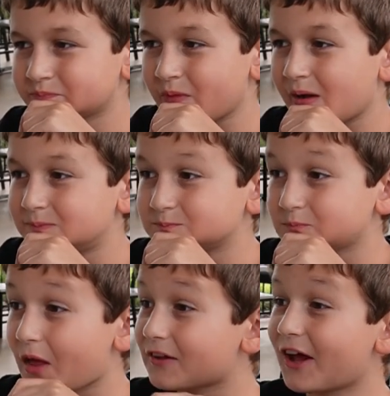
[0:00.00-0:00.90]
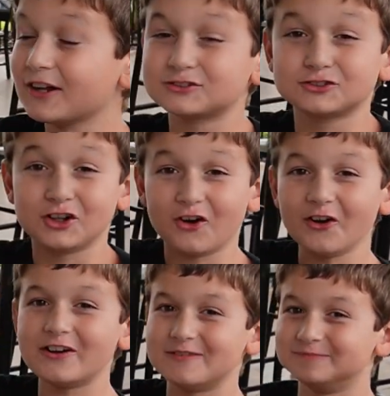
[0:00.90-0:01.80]
What's wrong with it? That's
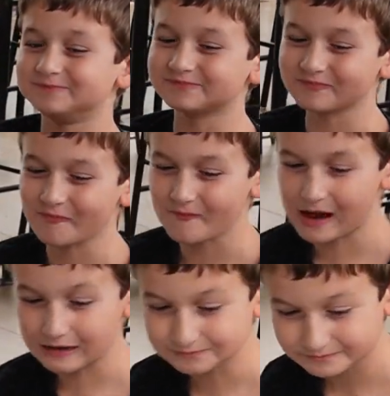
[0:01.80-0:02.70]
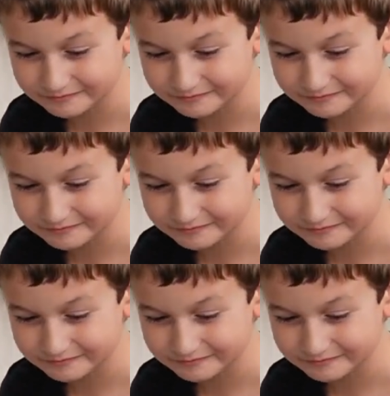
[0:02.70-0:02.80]
good. That's good?